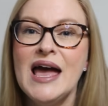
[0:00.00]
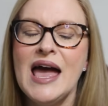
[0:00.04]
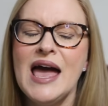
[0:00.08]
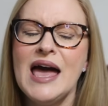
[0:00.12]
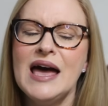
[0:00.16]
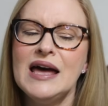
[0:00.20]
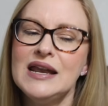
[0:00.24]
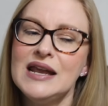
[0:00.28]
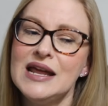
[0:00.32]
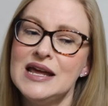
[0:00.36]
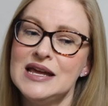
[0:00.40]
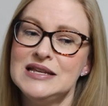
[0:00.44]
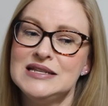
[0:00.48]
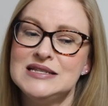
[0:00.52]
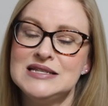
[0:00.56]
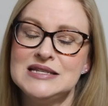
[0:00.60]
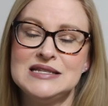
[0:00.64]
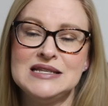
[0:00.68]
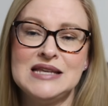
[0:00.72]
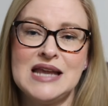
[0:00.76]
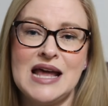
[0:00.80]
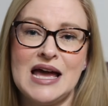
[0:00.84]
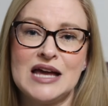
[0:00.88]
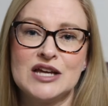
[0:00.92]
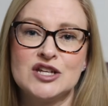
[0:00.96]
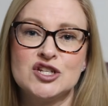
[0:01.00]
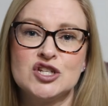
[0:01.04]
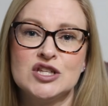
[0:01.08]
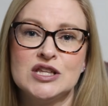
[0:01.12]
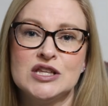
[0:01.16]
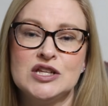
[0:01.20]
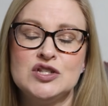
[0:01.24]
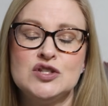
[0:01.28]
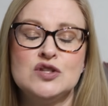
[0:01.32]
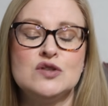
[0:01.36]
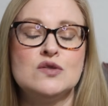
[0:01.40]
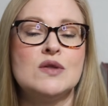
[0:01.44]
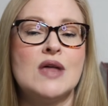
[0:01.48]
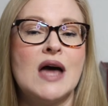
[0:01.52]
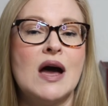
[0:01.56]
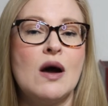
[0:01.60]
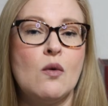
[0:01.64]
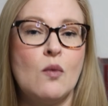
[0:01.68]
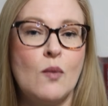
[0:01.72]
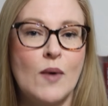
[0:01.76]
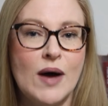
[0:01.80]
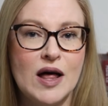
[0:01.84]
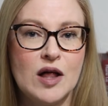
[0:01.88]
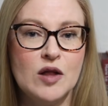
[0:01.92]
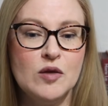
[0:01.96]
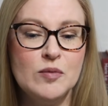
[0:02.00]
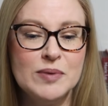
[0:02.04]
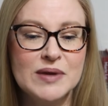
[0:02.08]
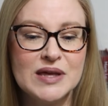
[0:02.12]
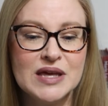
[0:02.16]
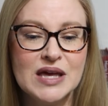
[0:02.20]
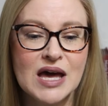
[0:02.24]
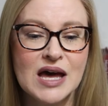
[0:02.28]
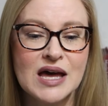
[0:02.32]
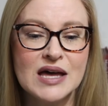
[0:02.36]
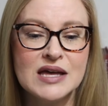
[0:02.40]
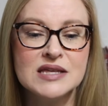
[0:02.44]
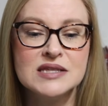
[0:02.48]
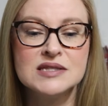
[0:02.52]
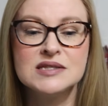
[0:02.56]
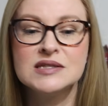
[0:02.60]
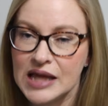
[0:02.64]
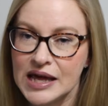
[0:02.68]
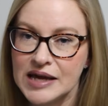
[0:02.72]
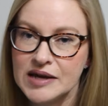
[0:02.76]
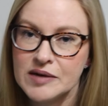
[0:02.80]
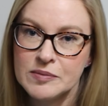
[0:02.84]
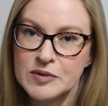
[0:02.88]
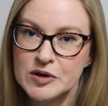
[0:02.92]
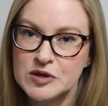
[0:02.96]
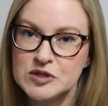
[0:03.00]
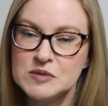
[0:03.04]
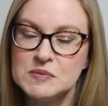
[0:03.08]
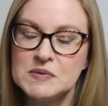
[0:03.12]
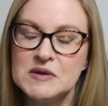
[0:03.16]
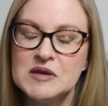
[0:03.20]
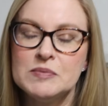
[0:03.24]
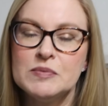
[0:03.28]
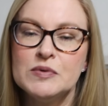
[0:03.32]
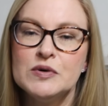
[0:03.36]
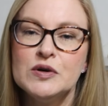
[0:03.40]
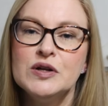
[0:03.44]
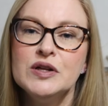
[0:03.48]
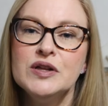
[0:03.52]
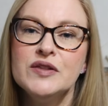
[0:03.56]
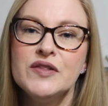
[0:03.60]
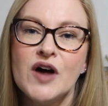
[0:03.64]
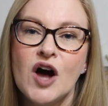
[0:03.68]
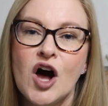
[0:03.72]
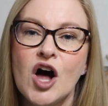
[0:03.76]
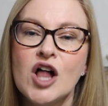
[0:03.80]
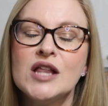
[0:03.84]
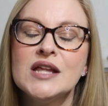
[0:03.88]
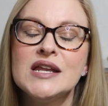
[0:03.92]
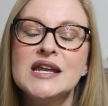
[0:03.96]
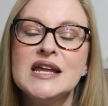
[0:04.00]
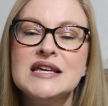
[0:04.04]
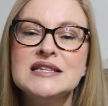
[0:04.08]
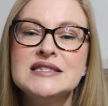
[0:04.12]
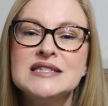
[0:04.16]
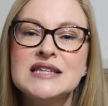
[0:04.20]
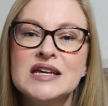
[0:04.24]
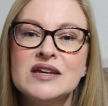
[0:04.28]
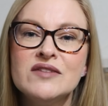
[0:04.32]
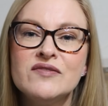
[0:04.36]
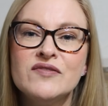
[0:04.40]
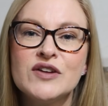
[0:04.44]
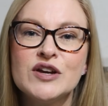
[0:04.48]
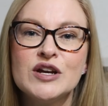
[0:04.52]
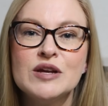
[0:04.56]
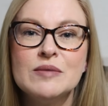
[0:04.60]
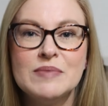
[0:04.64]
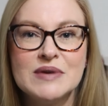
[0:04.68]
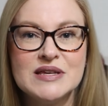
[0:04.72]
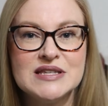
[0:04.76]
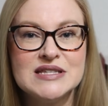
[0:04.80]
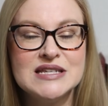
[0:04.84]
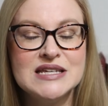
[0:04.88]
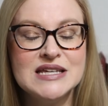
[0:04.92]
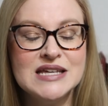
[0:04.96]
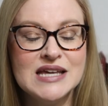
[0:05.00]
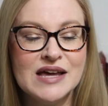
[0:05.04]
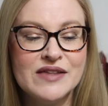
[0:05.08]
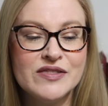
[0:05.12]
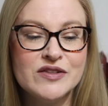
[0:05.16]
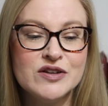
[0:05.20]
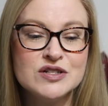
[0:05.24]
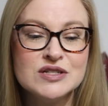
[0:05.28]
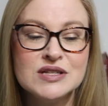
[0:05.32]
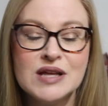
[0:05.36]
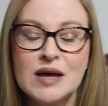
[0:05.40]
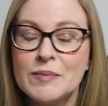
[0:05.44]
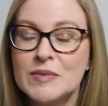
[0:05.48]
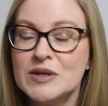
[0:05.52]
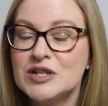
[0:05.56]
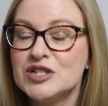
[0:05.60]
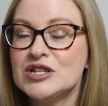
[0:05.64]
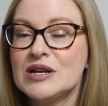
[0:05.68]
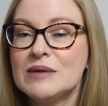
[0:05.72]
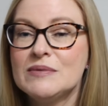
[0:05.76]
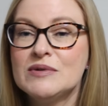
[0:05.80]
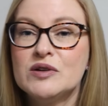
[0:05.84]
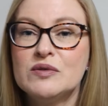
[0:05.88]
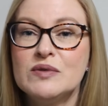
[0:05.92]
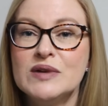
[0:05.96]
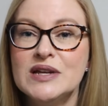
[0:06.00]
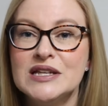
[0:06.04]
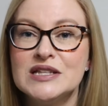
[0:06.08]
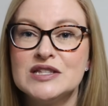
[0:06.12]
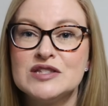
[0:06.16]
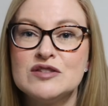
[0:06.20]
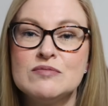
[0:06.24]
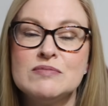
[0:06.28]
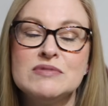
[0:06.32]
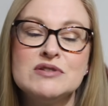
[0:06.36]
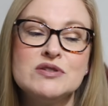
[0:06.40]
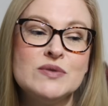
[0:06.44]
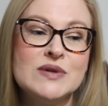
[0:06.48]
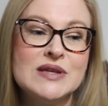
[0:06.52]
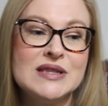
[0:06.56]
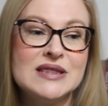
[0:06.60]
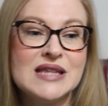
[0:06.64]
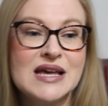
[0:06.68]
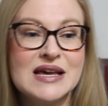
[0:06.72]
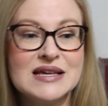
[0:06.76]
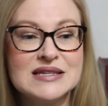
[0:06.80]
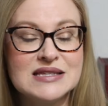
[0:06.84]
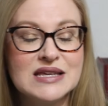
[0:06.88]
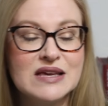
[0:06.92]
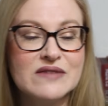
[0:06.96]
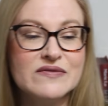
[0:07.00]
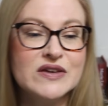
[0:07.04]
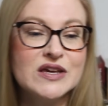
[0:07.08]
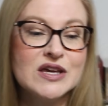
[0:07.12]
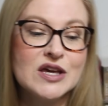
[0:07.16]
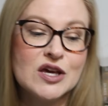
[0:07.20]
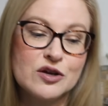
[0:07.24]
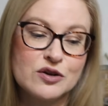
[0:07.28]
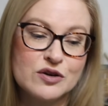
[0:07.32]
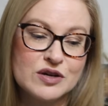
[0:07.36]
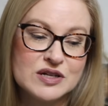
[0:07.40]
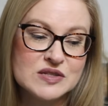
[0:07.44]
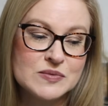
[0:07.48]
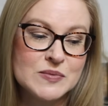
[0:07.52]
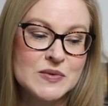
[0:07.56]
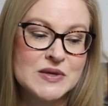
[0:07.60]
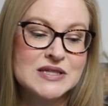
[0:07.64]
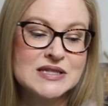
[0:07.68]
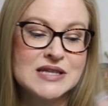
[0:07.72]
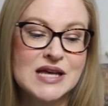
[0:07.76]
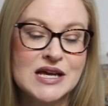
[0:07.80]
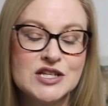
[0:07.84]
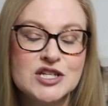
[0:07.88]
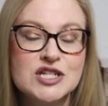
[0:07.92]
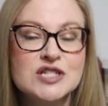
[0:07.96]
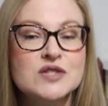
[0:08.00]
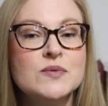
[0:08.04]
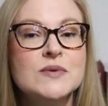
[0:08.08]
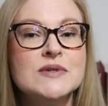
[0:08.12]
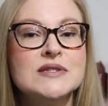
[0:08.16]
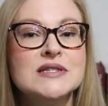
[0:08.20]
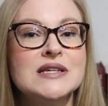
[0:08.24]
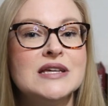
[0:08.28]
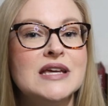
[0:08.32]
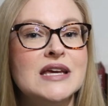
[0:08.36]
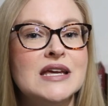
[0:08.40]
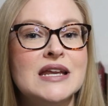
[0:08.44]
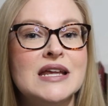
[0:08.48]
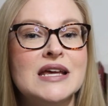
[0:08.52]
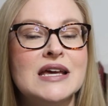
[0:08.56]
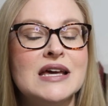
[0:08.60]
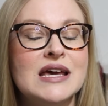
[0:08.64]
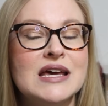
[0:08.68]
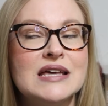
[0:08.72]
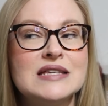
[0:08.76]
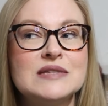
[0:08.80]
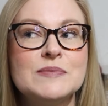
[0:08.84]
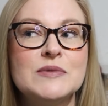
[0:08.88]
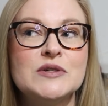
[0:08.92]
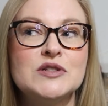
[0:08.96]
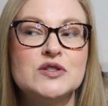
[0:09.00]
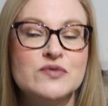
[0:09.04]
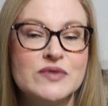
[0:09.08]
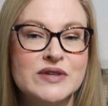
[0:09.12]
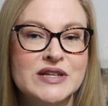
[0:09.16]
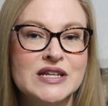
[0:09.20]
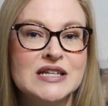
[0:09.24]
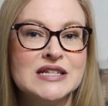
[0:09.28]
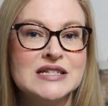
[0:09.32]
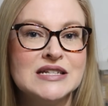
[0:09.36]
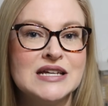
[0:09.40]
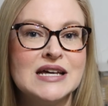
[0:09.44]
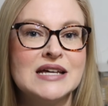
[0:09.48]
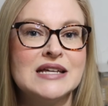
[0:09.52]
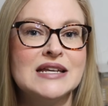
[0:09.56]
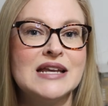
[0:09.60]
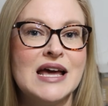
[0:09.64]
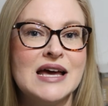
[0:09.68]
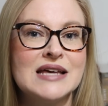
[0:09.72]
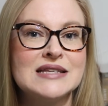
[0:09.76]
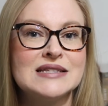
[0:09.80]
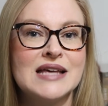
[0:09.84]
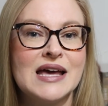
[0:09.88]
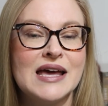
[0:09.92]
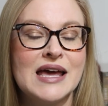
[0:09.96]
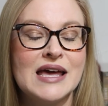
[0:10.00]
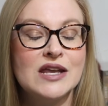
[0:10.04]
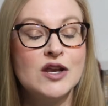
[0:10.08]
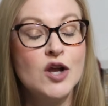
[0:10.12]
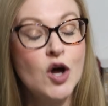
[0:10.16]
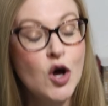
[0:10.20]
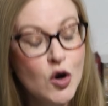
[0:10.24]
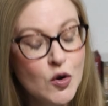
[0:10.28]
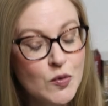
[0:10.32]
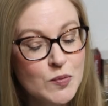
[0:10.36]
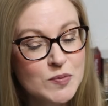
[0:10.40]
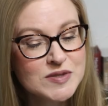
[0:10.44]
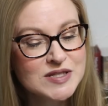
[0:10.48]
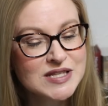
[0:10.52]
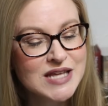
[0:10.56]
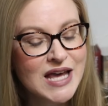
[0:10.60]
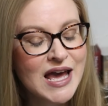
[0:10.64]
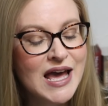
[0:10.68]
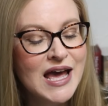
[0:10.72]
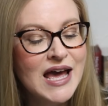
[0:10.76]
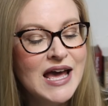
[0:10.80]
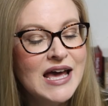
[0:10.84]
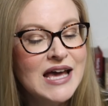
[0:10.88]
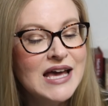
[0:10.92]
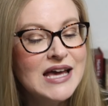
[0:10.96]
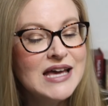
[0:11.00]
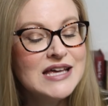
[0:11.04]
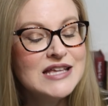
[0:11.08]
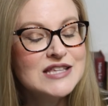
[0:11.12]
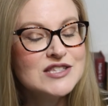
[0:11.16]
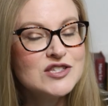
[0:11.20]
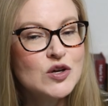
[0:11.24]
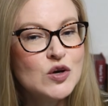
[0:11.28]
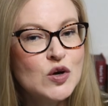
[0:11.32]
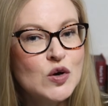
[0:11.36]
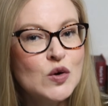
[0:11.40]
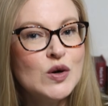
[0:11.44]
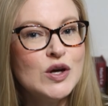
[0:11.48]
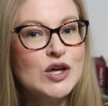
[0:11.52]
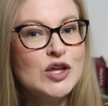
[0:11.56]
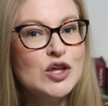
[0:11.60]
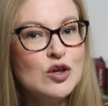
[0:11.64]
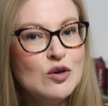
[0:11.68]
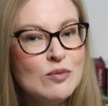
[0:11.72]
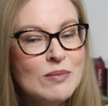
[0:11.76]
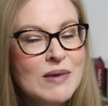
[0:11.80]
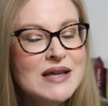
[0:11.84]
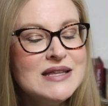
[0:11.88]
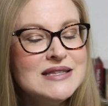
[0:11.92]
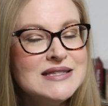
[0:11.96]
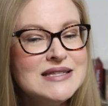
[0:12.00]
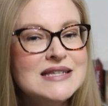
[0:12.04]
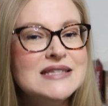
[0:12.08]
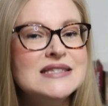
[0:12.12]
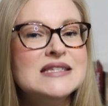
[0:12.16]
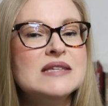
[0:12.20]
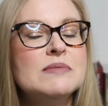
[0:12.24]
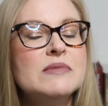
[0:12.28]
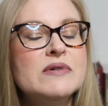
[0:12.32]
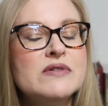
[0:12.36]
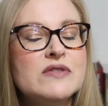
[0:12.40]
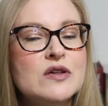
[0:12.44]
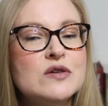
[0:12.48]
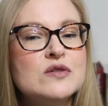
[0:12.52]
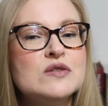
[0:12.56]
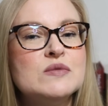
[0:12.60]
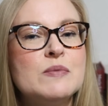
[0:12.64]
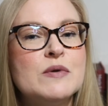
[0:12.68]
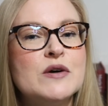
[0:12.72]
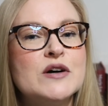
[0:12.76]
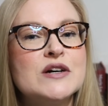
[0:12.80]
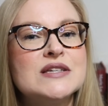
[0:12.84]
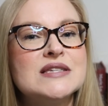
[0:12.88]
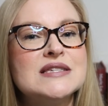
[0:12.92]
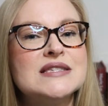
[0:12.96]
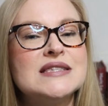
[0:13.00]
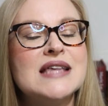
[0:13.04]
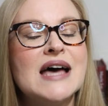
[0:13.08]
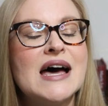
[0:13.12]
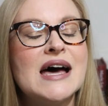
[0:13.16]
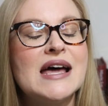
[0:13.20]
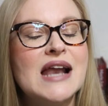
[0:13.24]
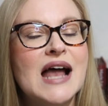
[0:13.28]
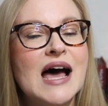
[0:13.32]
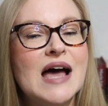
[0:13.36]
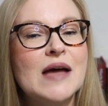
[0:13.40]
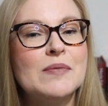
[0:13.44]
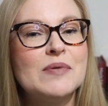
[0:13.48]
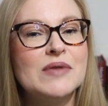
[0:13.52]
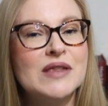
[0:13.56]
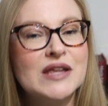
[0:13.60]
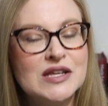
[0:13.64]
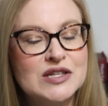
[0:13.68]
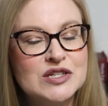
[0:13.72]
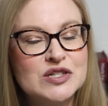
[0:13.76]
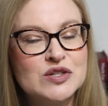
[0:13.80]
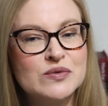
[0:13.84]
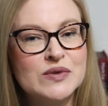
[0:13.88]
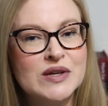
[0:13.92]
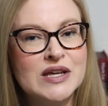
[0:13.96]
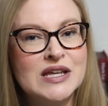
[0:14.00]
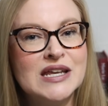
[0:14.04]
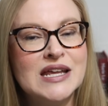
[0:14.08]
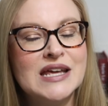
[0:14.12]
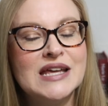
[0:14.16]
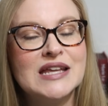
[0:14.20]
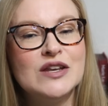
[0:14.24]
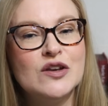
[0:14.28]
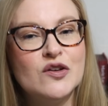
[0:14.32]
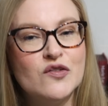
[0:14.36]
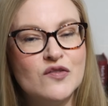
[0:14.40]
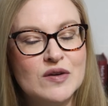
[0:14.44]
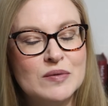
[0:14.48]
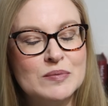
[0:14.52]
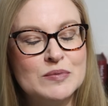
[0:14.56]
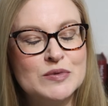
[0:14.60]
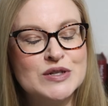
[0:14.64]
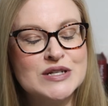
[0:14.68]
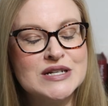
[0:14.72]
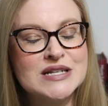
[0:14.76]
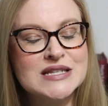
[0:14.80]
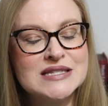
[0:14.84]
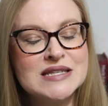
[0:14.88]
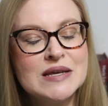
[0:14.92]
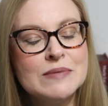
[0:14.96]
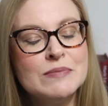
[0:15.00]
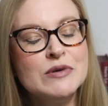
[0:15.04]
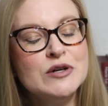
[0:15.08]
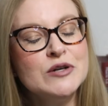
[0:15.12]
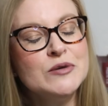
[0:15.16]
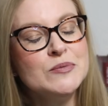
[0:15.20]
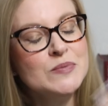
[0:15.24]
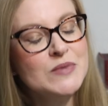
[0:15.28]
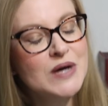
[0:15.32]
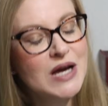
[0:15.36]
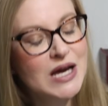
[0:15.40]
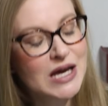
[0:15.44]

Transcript: and I didn't actually do that well because, like most people, the holidays get very busy and there's not much time to read. So between Thanksgiving and Christmas, I just wasn't getting as much reading done as I had hoped. So you might see some of those books that I plan to read in November and December